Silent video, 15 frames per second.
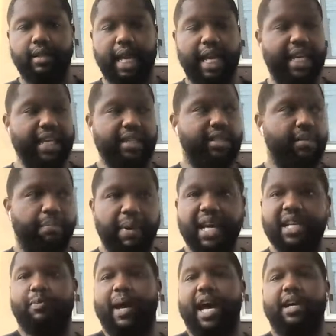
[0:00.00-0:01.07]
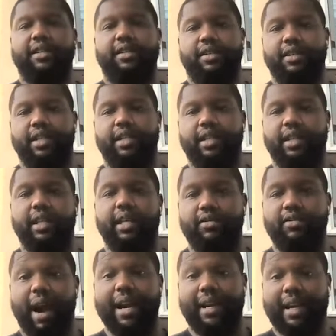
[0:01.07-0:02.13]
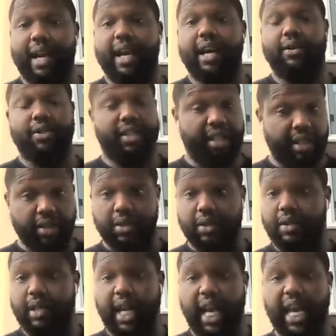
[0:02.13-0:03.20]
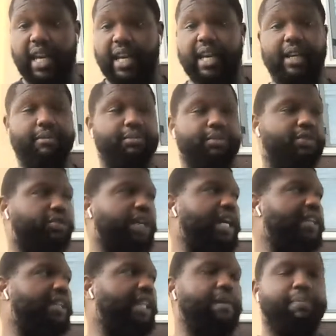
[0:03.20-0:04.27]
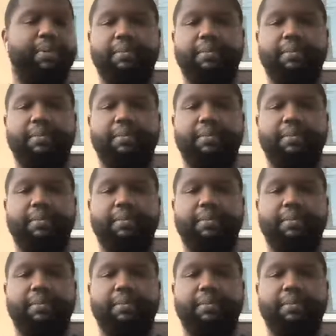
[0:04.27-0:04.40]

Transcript: Like he's the best passer in the league right now, still. And I'm trying. Like